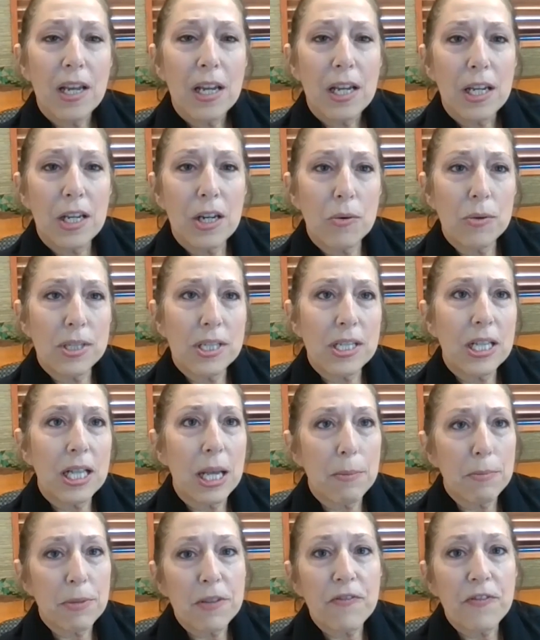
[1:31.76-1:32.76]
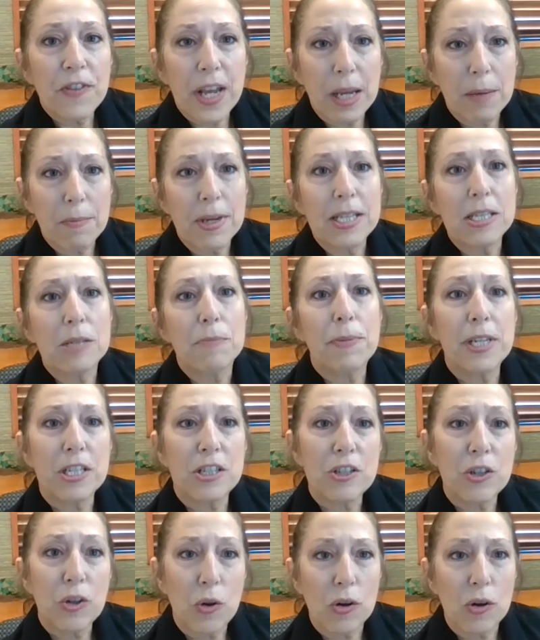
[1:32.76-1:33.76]
its claim to fame has been
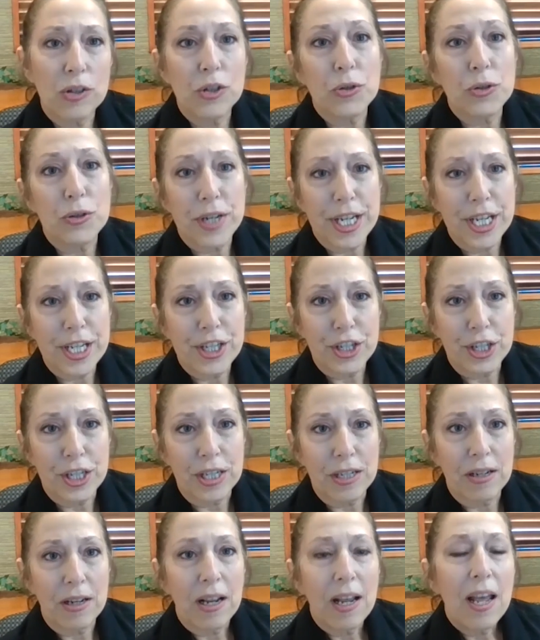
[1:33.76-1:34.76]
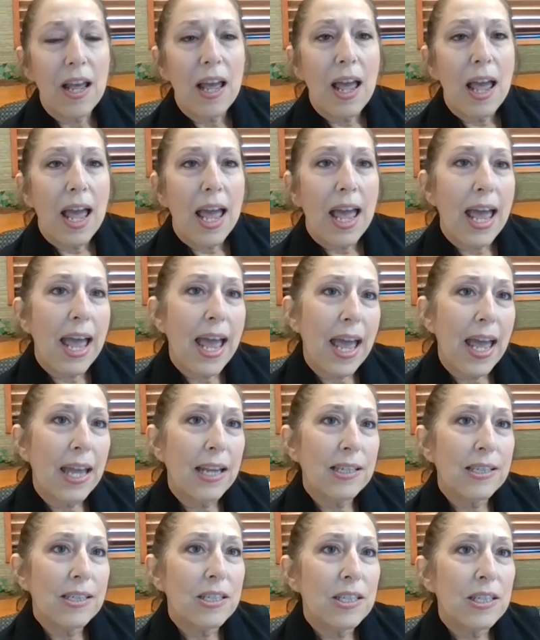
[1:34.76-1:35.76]
its long duration.
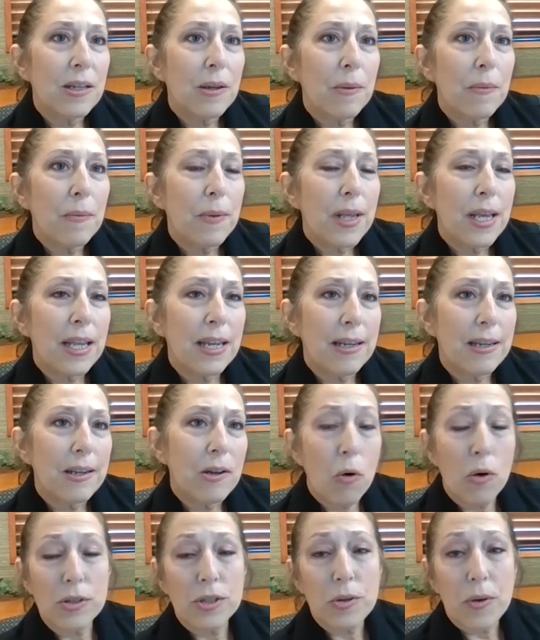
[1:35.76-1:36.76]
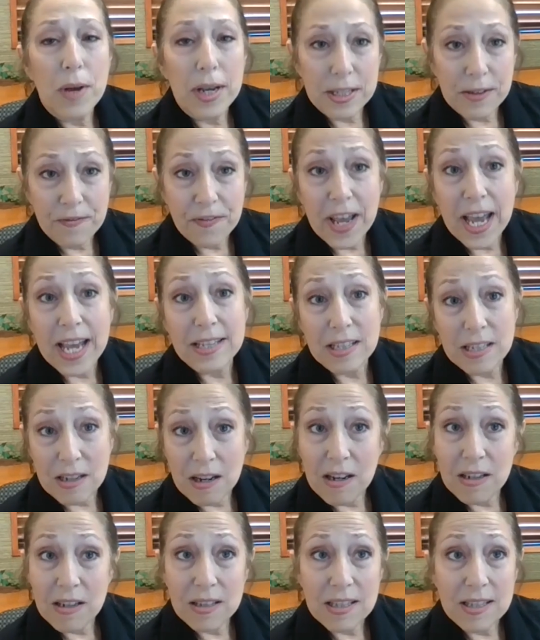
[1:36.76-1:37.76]
And it also has a fast
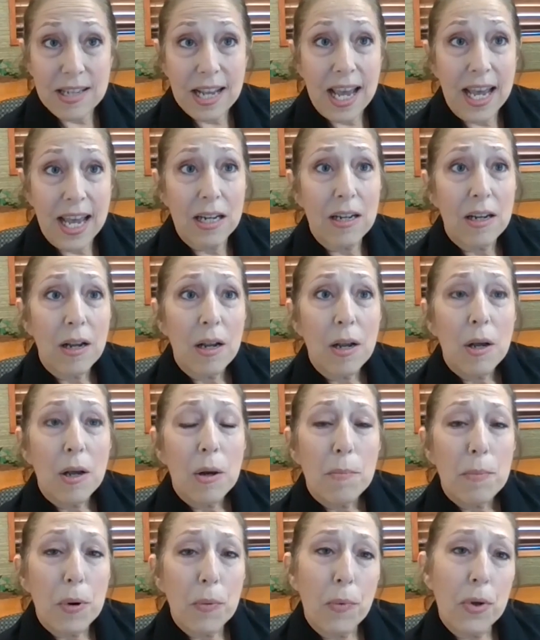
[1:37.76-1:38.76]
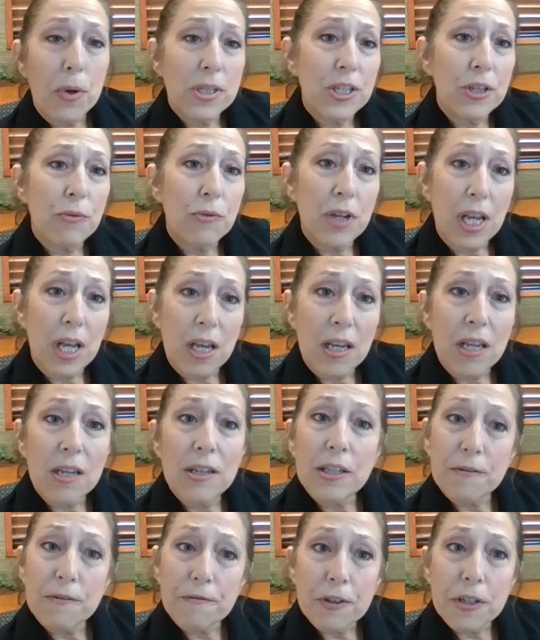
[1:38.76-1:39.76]
onset. But what's unique and
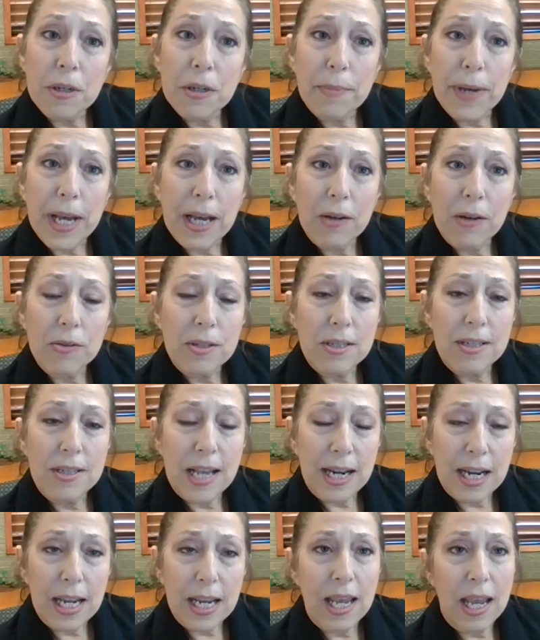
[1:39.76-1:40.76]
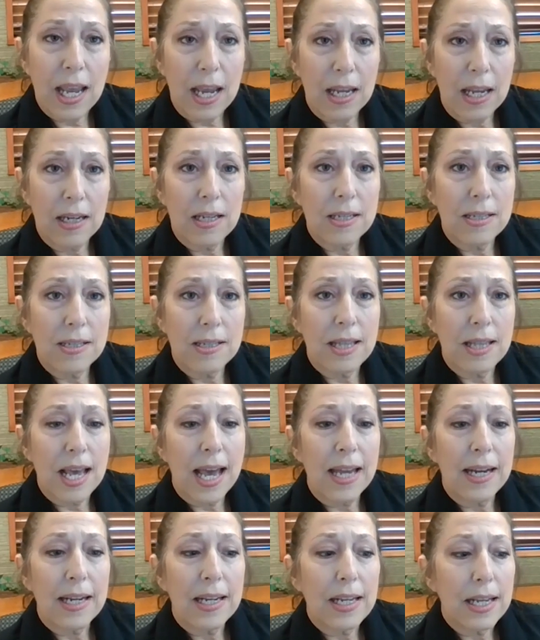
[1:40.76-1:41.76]
different about Cetacaine is
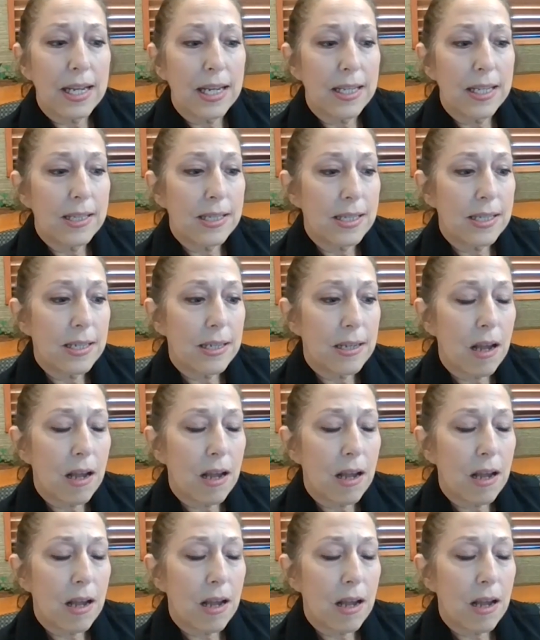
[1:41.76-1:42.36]
that it's